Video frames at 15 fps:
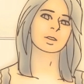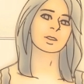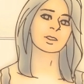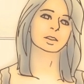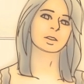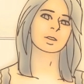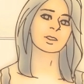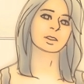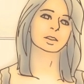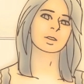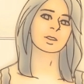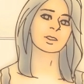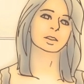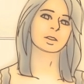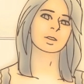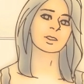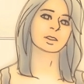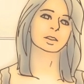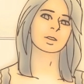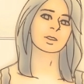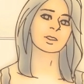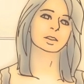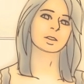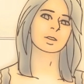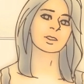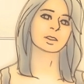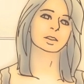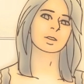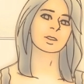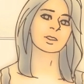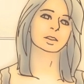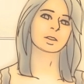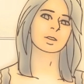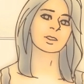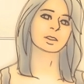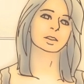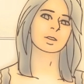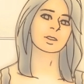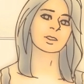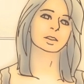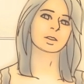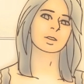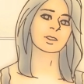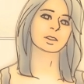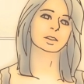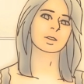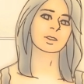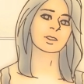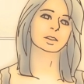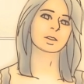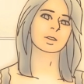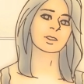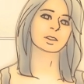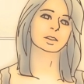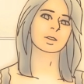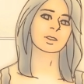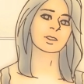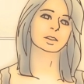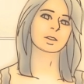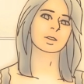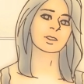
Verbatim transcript: or nothing, doesn't Mate, she? Don't don't bring up Illuminati. Illuminati confirmed.